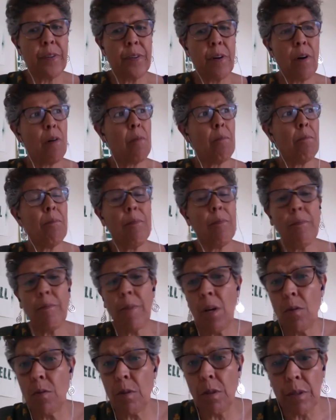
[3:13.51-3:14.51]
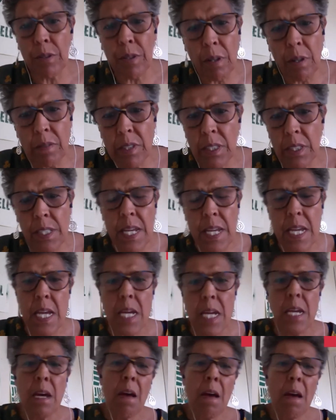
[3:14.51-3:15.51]
from local
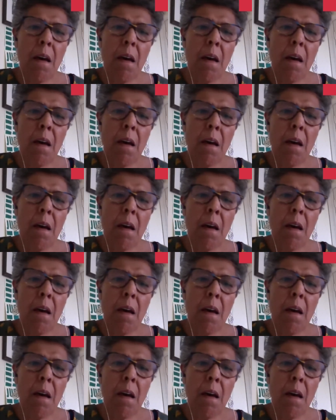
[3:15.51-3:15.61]
authority,